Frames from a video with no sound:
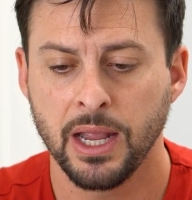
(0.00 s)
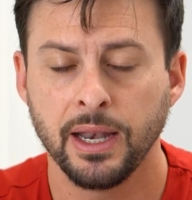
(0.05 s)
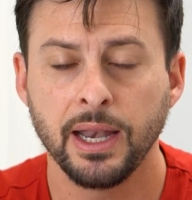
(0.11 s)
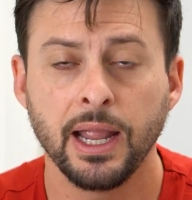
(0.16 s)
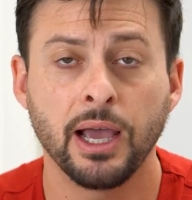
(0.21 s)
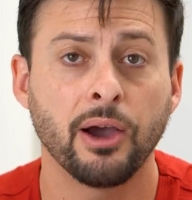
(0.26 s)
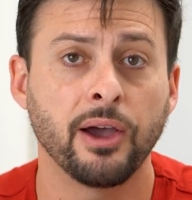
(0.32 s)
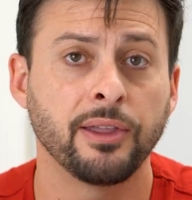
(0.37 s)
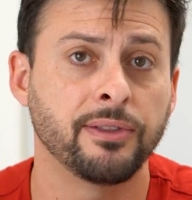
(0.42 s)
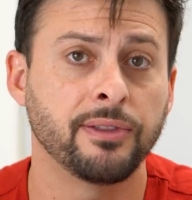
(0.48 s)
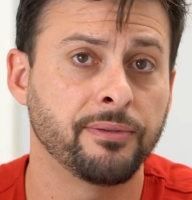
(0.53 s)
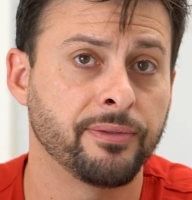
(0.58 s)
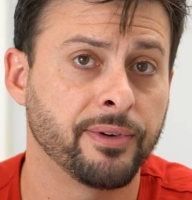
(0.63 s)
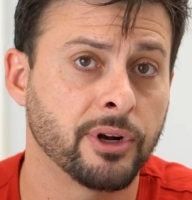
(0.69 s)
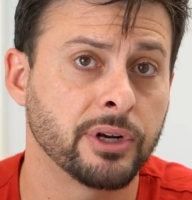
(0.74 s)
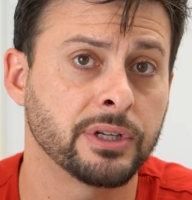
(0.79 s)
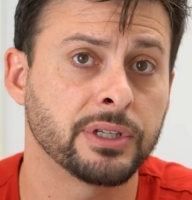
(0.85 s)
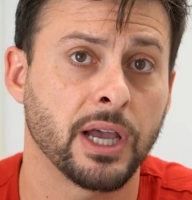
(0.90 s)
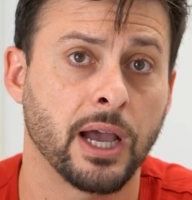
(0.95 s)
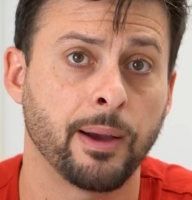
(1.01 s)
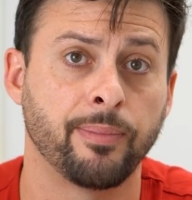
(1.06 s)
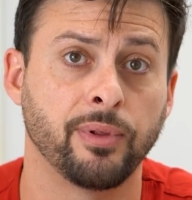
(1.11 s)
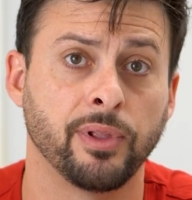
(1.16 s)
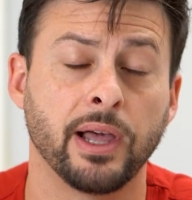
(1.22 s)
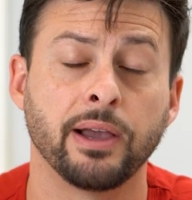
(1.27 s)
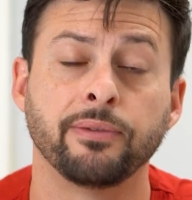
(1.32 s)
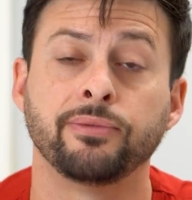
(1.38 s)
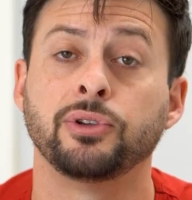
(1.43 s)
Now at the very top
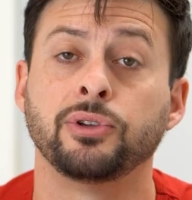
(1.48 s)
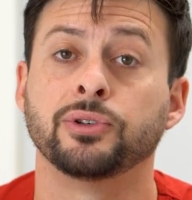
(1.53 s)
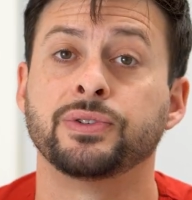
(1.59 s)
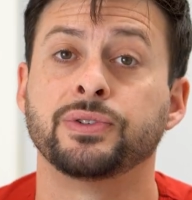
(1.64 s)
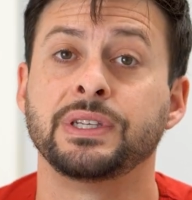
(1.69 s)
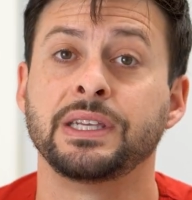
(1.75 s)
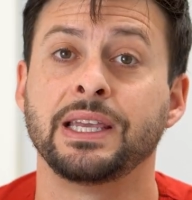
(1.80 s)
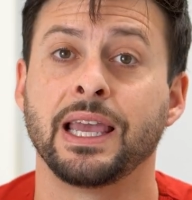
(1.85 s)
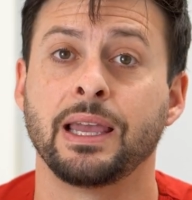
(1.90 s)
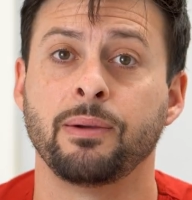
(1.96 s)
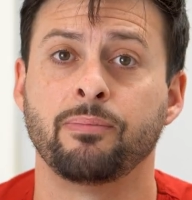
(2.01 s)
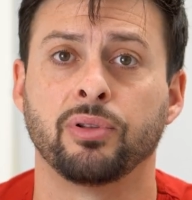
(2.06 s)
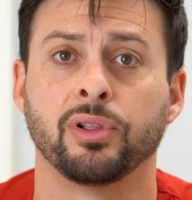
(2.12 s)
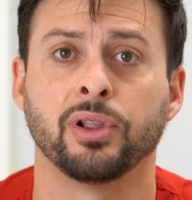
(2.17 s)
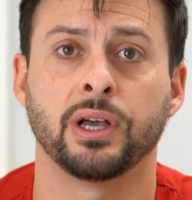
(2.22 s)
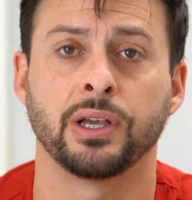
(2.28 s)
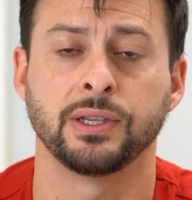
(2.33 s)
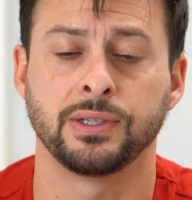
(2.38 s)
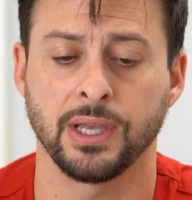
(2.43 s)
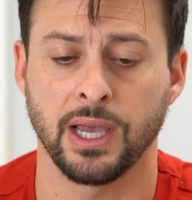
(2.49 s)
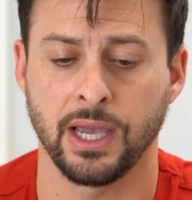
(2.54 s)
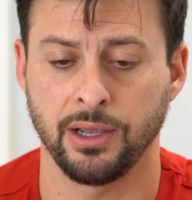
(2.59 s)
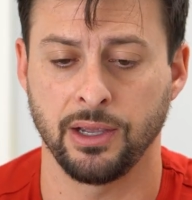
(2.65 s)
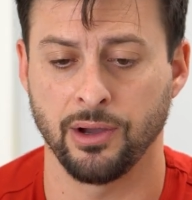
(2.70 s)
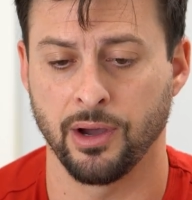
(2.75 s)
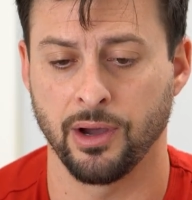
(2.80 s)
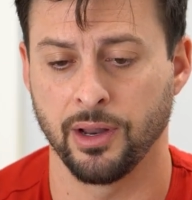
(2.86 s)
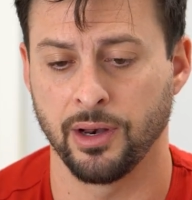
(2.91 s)
left, you'll see a plus
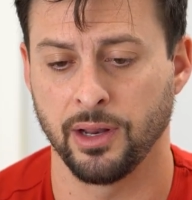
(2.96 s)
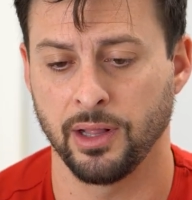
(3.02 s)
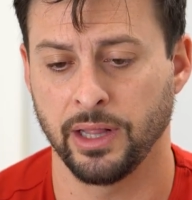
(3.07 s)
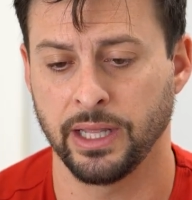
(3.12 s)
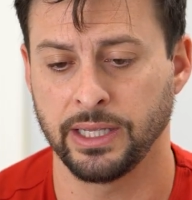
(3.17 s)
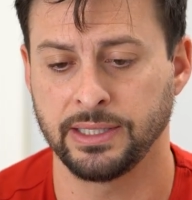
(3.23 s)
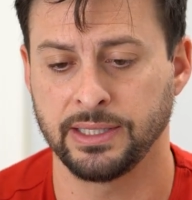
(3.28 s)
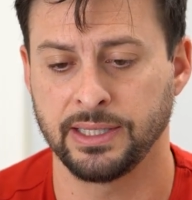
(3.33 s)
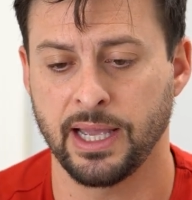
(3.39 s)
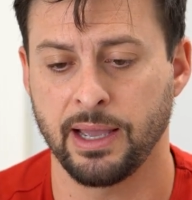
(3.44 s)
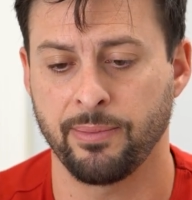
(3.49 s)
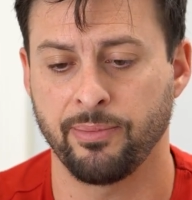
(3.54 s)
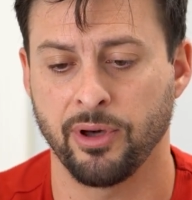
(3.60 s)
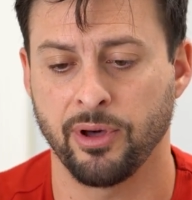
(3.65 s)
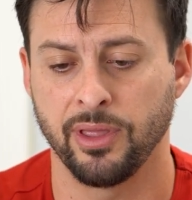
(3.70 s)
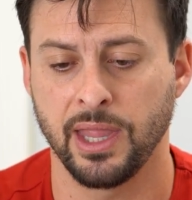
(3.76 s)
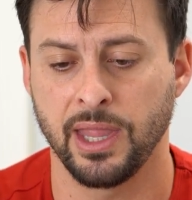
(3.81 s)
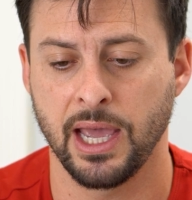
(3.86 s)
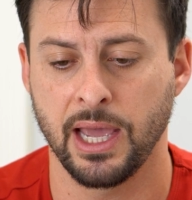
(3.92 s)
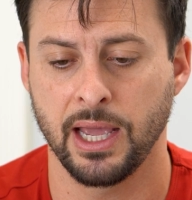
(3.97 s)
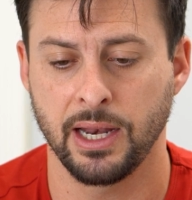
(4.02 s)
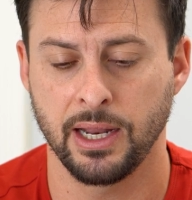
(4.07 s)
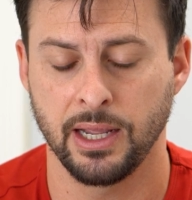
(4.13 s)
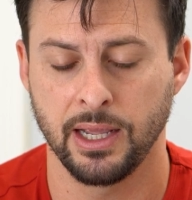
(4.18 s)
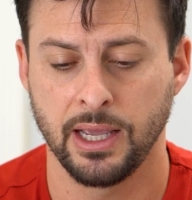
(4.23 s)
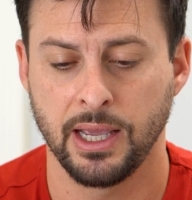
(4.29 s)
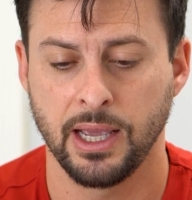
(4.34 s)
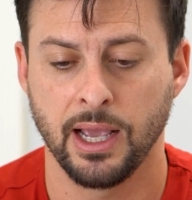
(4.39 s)
icon. Let's tap on that
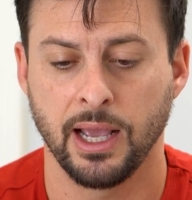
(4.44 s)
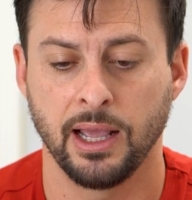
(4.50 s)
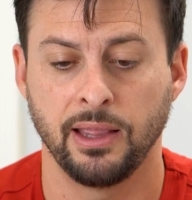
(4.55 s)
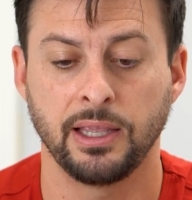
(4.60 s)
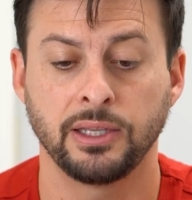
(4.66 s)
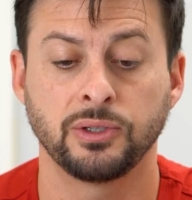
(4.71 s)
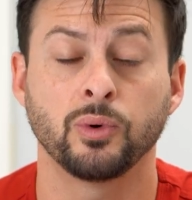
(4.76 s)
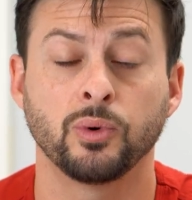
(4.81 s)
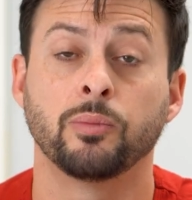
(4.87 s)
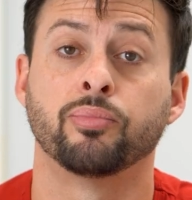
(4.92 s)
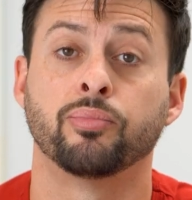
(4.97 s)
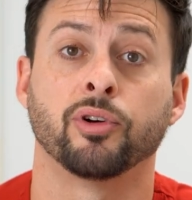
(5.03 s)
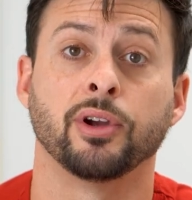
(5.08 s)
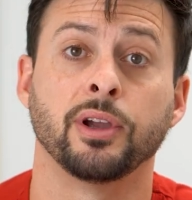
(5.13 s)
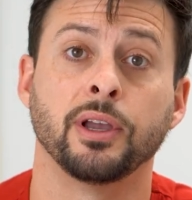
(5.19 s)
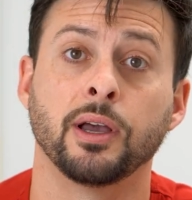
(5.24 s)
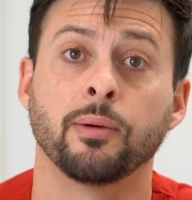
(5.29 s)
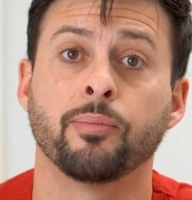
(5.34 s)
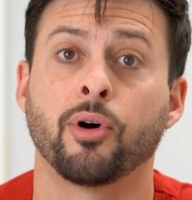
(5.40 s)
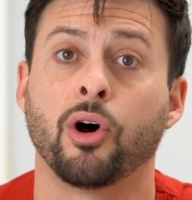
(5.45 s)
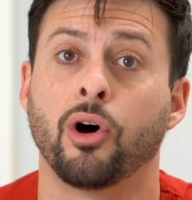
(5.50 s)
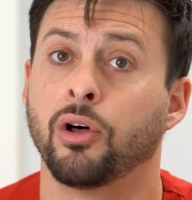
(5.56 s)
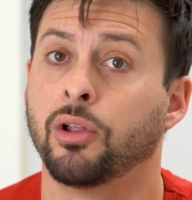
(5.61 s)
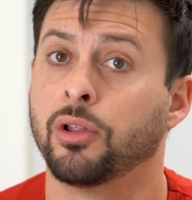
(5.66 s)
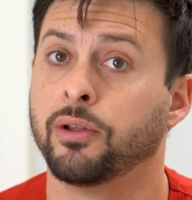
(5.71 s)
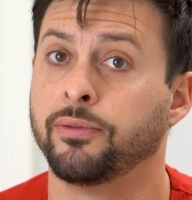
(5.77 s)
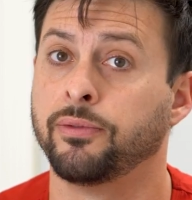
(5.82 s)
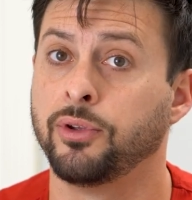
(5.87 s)
and this will bring up
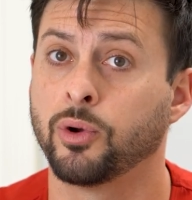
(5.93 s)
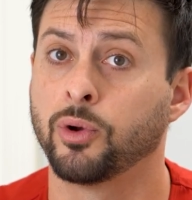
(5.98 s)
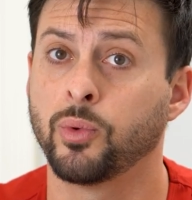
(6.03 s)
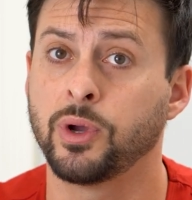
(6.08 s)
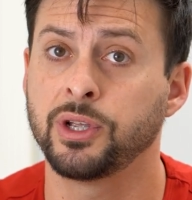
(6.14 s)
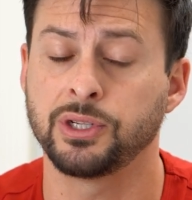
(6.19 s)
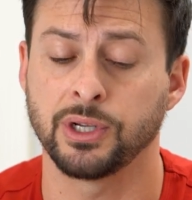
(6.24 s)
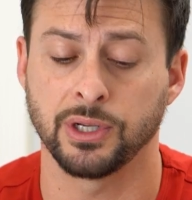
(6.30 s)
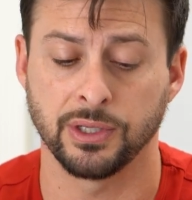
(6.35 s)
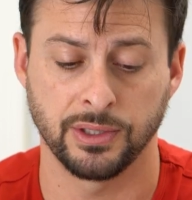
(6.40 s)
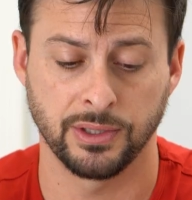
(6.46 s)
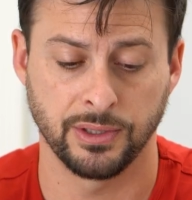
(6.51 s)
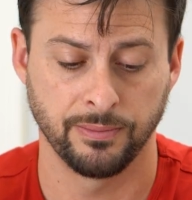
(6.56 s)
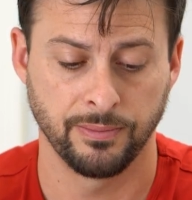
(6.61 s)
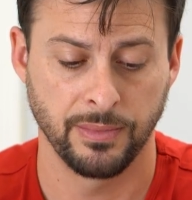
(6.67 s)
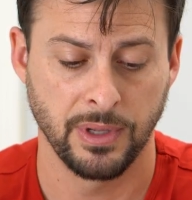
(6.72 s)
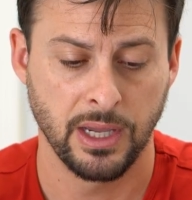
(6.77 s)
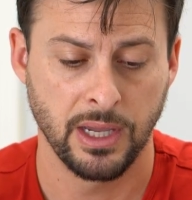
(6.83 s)
all of your widgets.